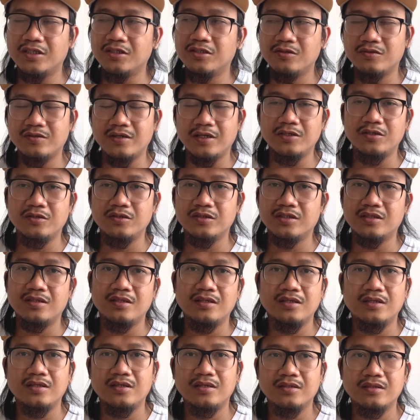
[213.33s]
can use
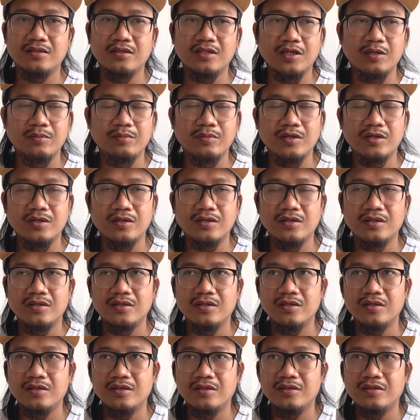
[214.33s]
the trimmer.
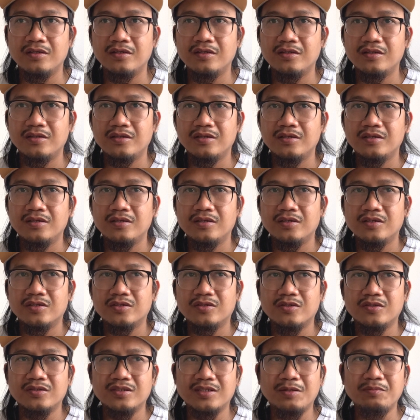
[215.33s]

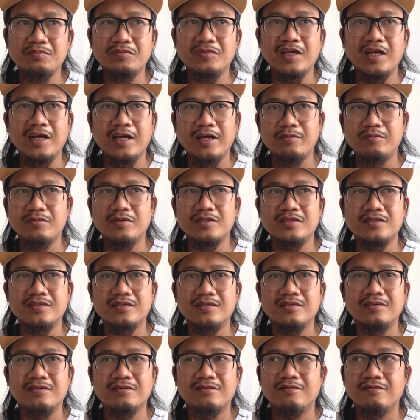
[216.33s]
So sometimes
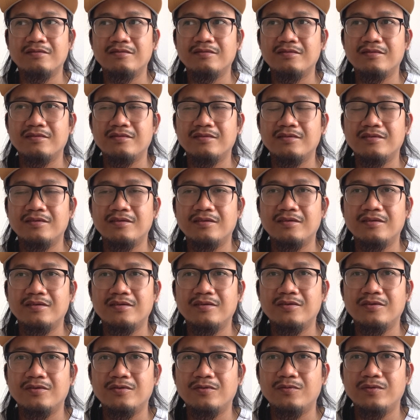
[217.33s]

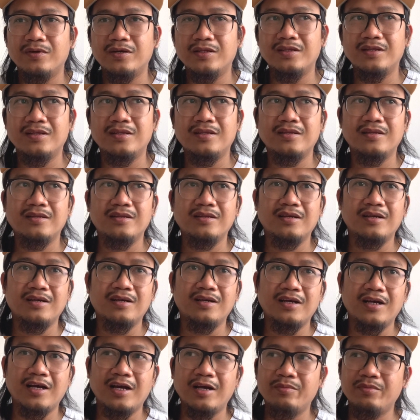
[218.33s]
when
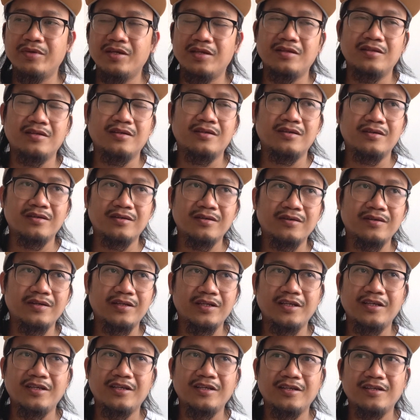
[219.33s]
I'm in a
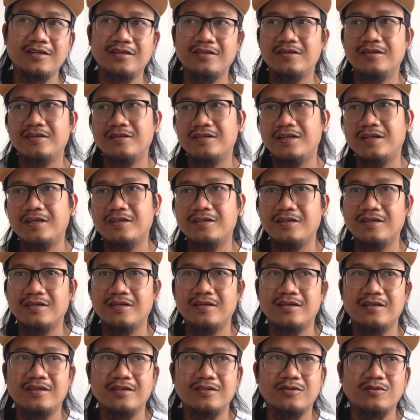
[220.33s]
hurry, like
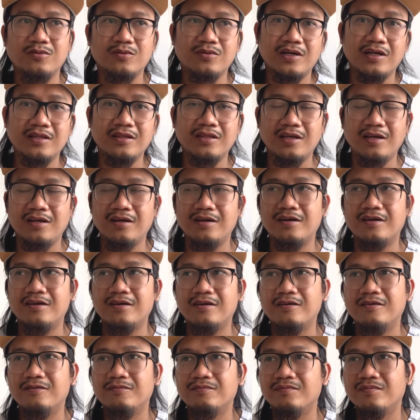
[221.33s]
to cut
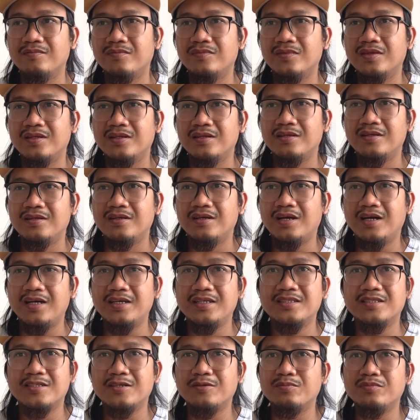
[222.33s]
hair, I
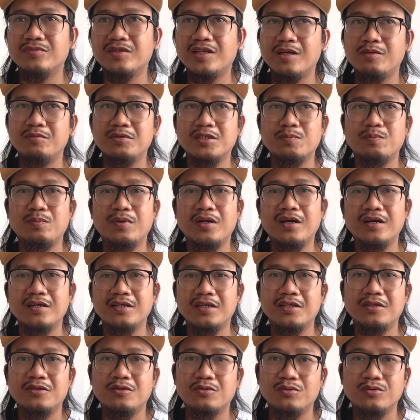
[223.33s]
sometimes plug
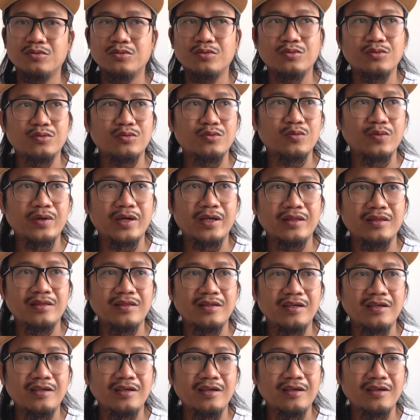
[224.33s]
it to
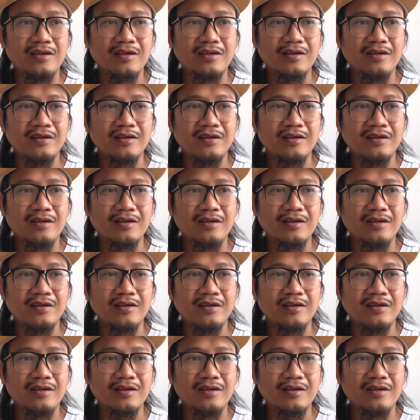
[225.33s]
220.